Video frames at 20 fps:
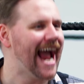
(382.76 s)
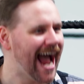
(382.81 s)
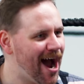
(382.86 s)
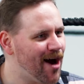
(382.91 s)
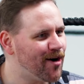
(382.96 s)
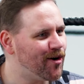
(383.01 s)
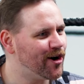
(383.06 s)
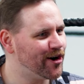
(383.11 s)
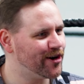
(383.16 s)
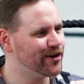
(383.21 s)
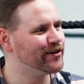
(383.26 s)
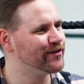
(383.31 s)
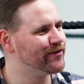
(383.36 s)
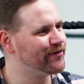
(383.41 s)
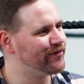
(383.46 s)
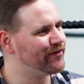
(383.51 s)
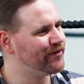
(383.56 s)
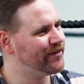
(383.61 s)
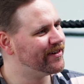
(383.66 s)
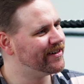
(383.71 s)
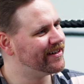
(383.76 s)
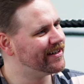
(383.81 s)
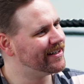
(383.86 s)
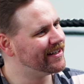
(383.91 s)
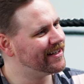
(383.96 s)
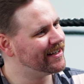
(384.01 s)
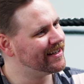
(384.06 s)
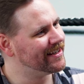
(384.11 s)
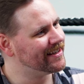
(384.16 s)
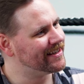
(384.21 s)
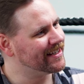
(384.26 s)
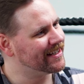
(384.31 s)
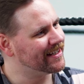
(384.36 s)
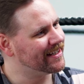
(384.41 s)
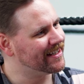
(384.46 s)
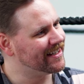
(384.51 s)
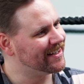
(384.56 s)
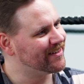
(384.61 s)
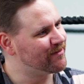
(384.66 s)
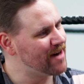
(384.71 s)
out of
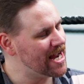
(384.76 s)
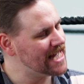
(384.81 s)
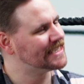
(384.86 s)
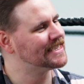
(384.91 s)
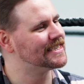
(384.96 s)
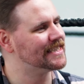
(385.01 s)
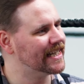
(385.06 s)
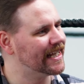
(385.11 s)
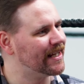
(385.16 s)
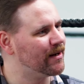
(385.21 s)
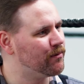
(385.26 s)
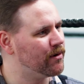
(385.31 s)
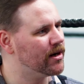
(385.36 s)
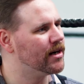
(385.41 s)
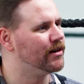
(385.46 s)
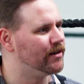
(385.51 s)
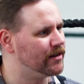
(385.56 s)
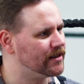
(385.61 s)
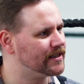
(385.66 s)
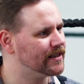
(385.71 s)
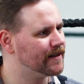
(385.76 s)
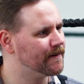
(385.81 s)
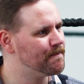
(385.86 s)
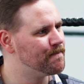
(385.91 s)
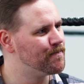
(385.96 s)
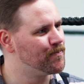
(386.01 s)
the wrestling world,